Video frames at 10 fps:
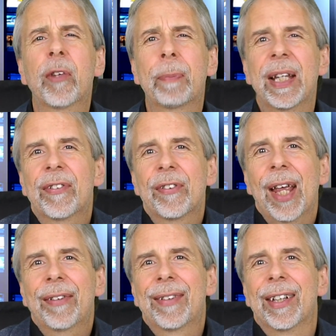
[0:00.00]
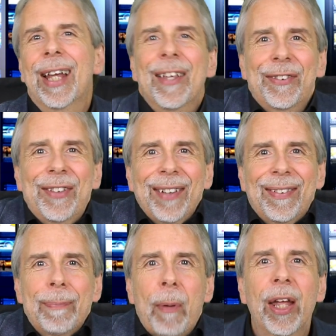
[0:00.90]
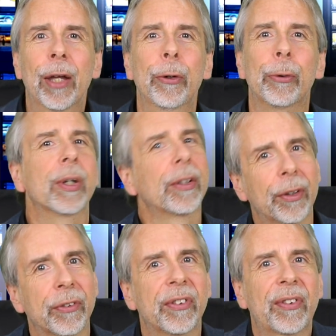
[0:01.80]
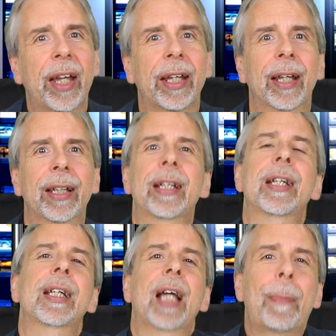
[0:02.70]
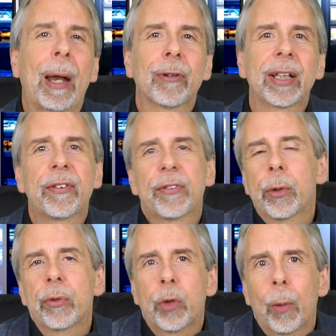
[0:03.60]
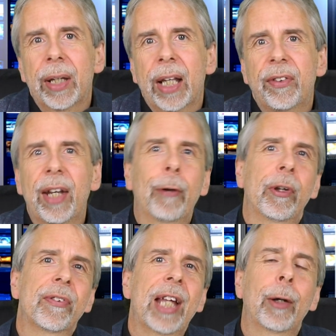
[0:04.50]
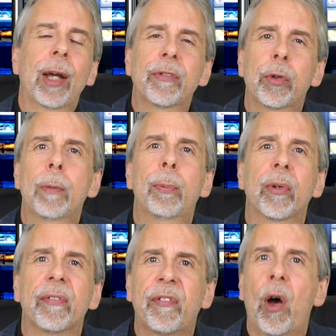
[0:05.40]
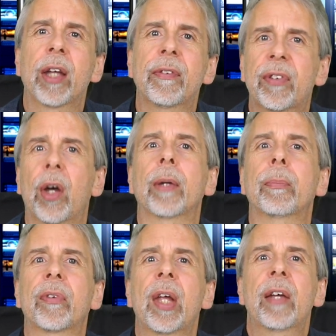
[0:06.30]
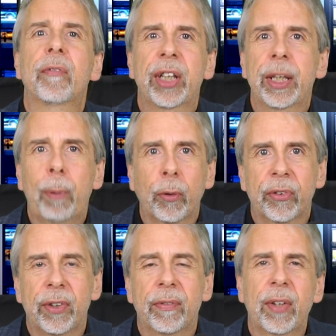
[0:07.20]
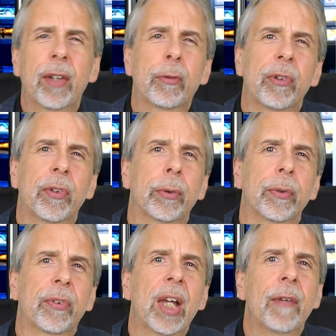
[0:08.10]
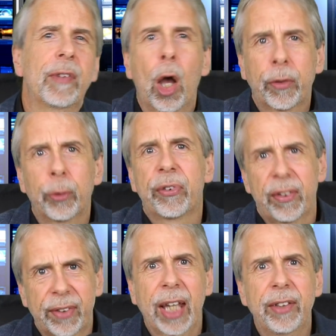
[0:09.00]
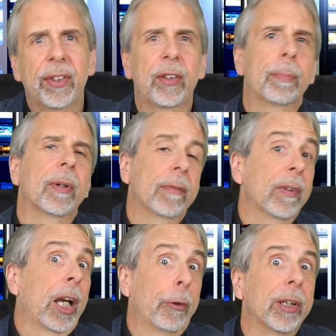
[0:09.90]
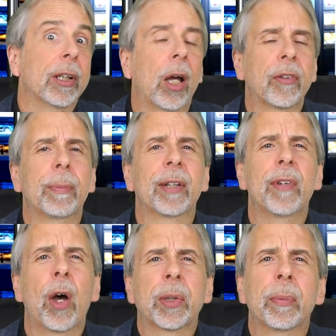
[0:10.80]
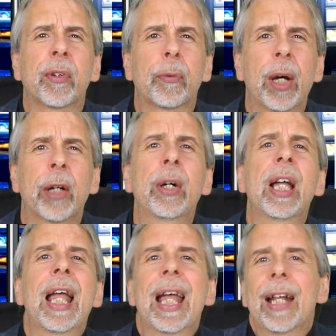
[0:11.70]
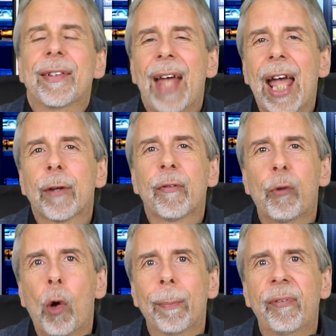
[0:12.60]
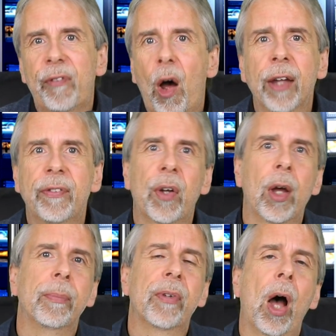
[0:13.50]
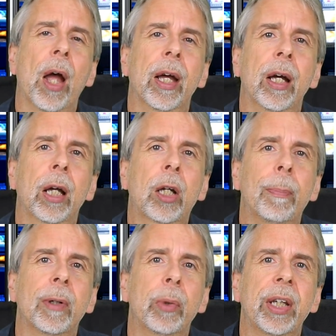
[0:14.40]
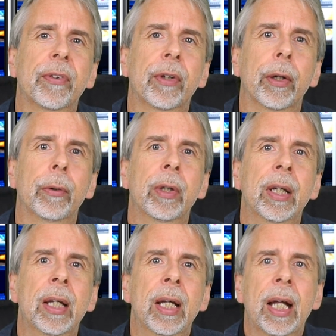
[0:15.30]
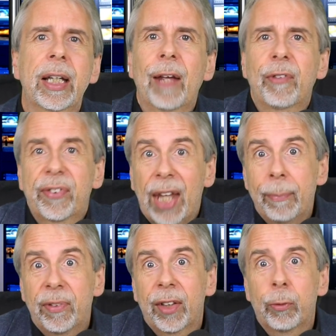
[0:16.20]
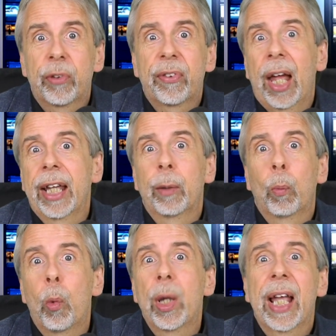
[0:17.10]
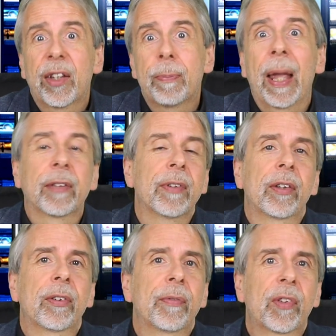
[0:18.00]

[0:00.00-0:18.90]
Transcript: Has been suggested. Suggested by who? Doesn't say. Apparently, student-dominated areas now have 2.5 times the positive test results. The article says cases, but therein lies a bit of an argument as well, down from 5 times higher a couple of weeks ago. Now, the sceptics would say, we expect this.